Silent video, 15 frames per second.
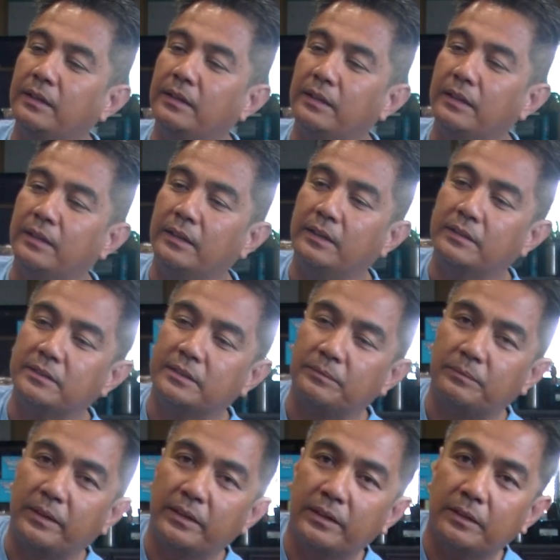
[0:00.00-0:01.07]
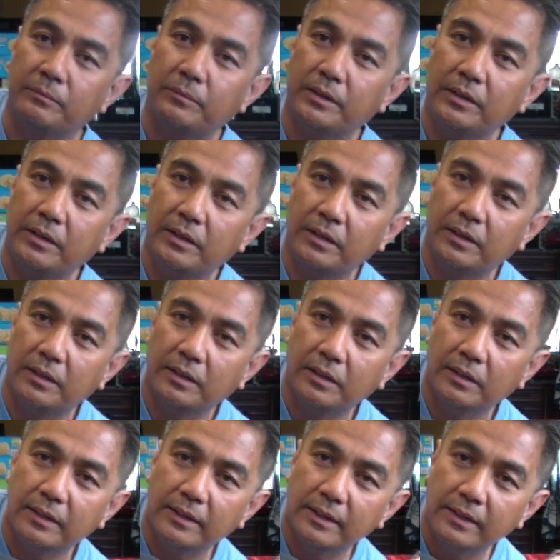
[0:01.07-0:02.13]
And here's the part number
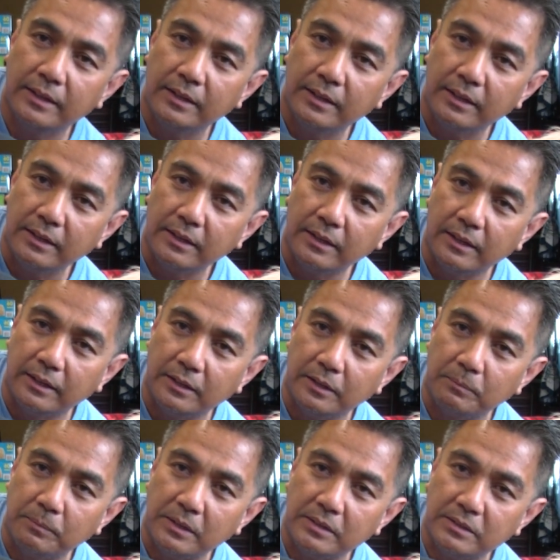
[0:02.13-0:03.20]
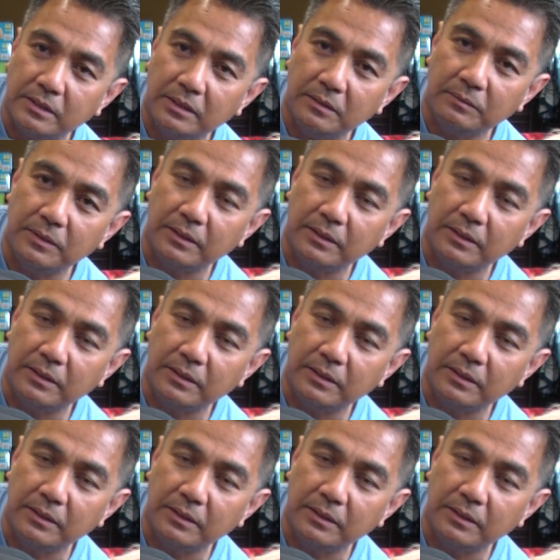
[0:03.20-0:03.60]
and the U P C.